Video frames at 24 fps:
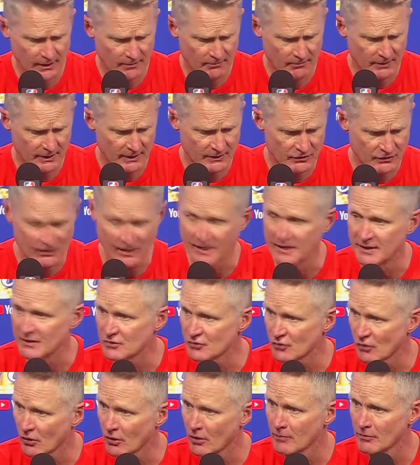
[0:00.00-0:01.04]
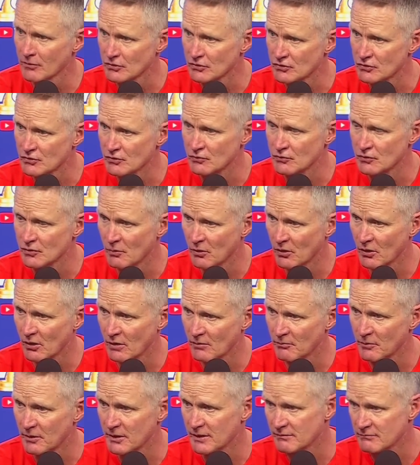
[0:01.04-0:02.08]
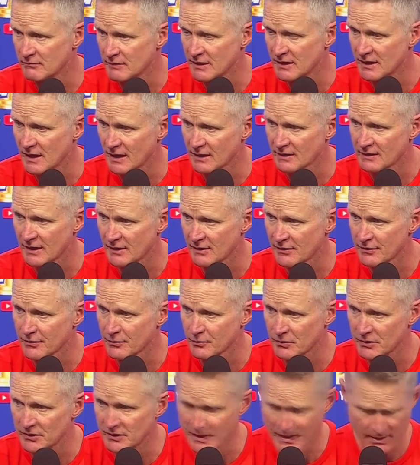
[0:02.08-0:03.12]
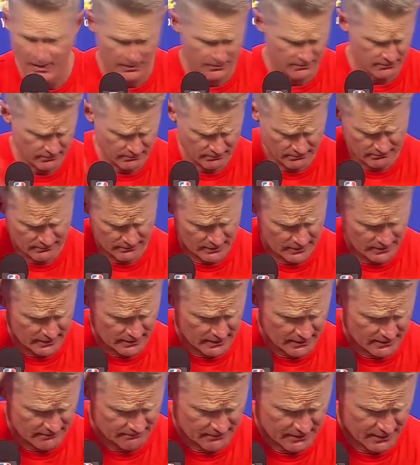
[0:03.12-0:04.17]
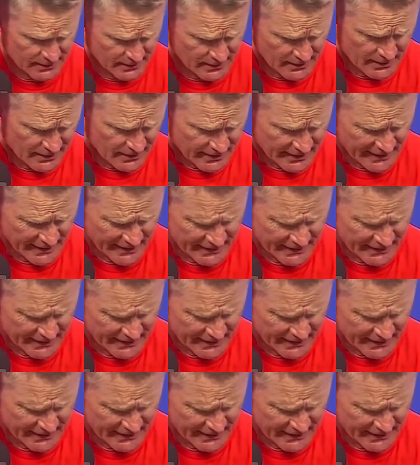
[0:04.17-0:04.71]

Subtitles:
extend his arm and shoot the ball, but he knocked that three down. And